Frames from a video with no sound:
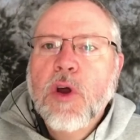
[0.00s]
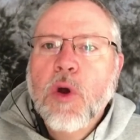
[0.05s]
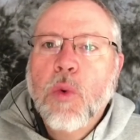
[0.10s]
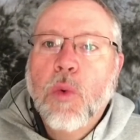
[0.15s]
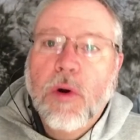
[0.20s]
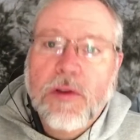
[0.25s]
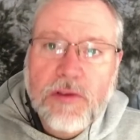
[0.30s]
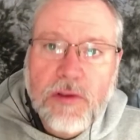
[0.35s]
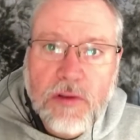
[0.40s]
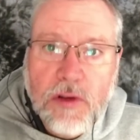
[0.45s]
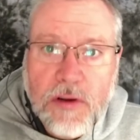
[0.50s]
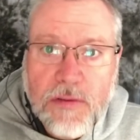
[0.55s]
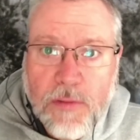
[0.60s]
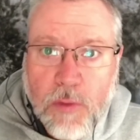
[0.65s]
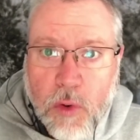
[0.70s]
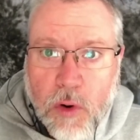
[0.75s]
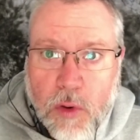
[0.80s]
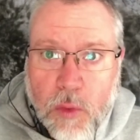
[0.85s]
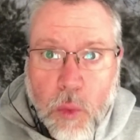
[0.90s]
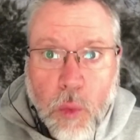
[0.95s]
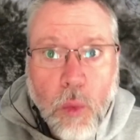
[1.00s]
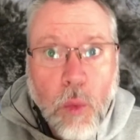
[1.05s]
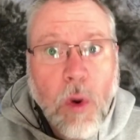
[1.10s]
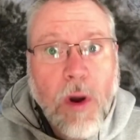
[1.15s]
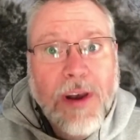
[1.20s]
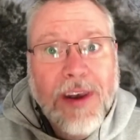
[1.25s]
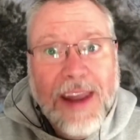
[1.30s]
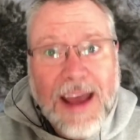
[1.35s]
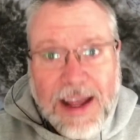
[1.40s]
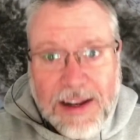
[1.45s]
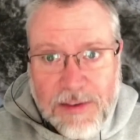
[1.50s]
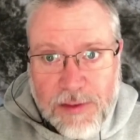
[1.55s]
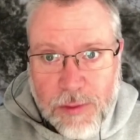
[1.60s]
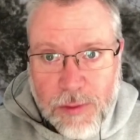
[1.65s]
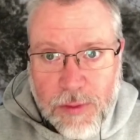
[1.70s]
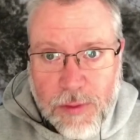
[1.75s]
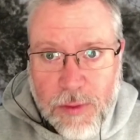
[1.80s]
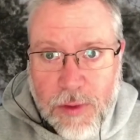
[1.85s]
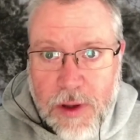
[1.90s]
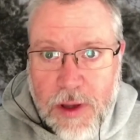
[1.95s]
what to look for, what not
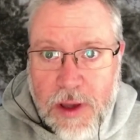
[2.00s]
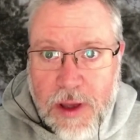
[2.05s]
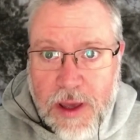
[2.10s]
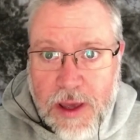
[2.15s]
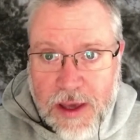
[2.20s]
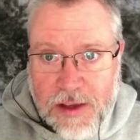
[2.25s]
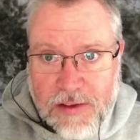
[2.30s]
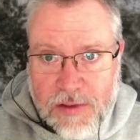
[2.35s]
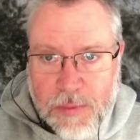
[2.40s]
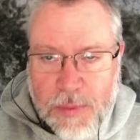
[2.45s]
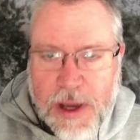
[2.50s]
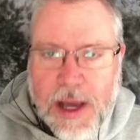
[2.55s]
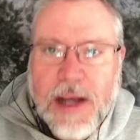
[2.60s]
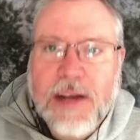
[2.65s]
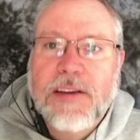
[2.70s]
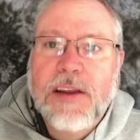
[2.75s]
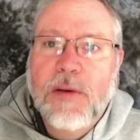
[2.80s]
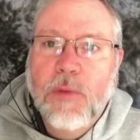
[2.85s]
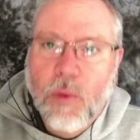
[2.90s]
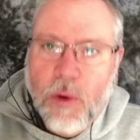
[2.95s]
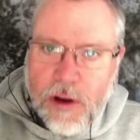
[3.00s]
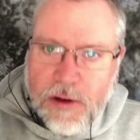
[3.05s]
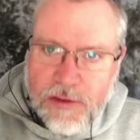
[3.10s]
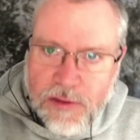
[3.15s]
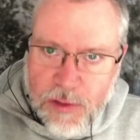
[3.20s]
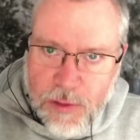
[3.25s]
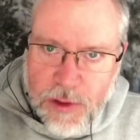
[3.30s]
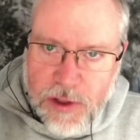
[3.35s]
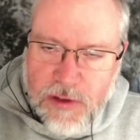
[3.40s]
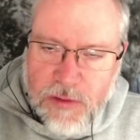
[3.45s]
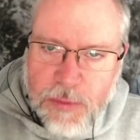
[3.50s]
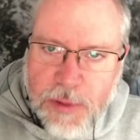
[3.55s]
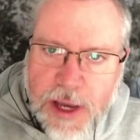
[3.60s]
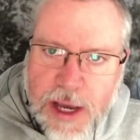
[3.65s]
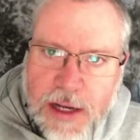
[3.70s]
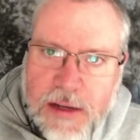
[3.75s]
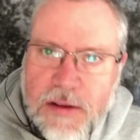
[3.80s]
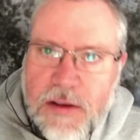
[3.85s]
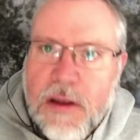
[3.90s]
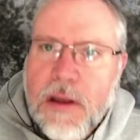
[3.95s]
to expect, and what to
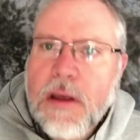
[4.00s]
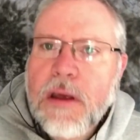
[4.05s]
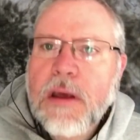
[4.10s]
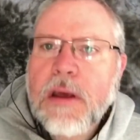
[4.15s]
expect.